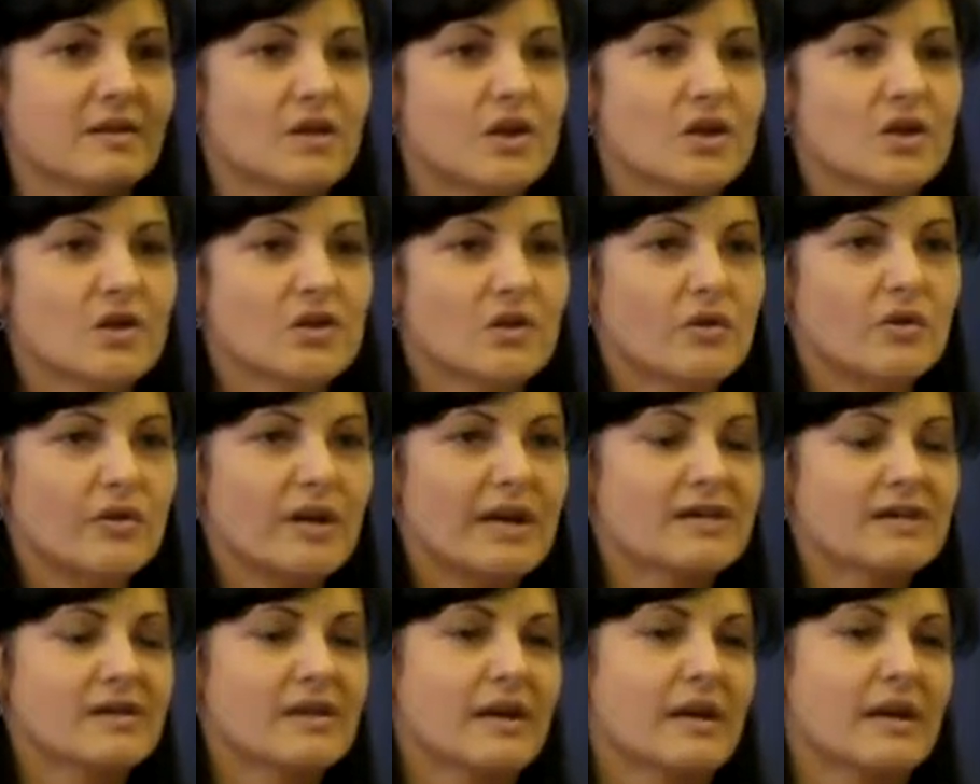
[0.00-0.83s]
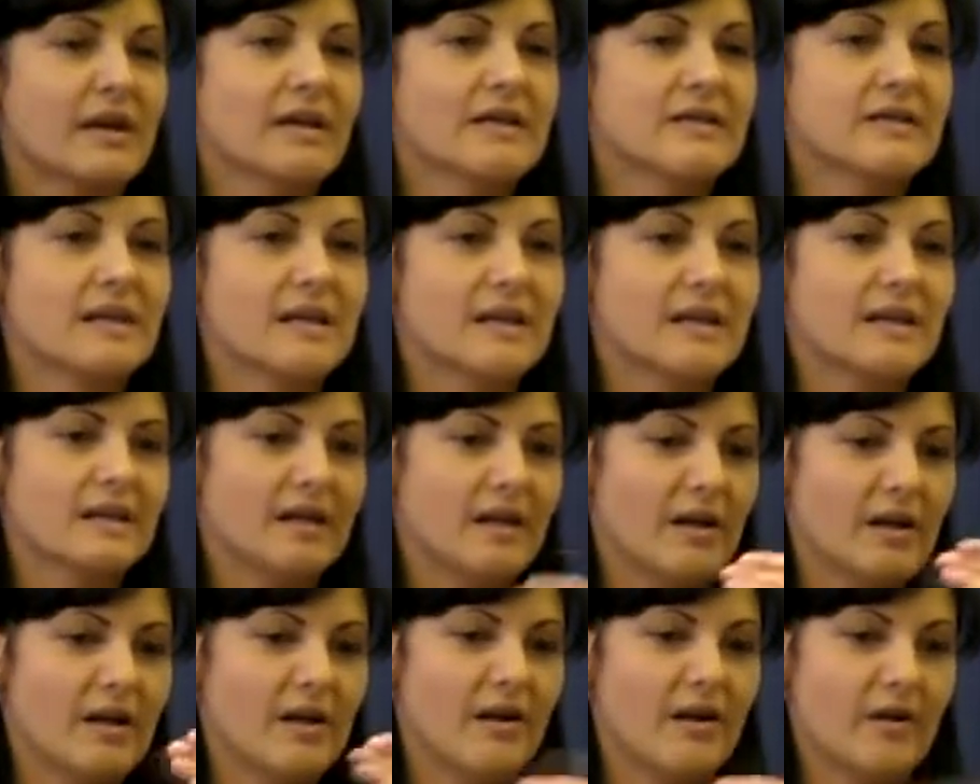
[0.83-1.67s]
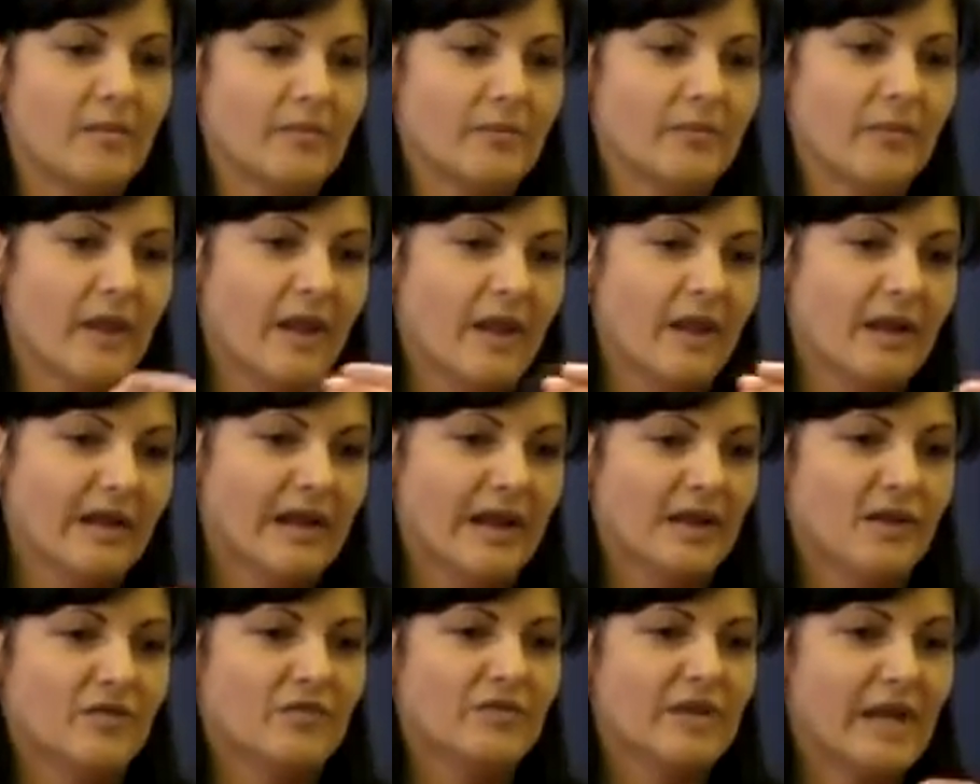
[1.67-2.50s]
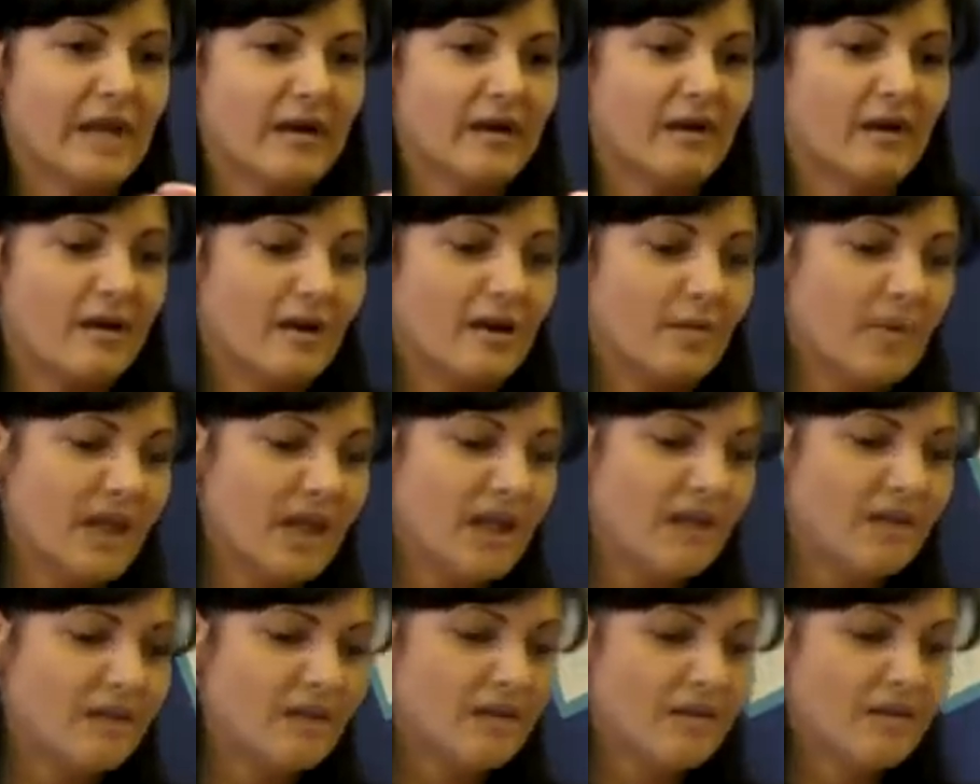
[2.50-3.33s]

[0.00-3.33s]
So as it's in a kind of dichotomy,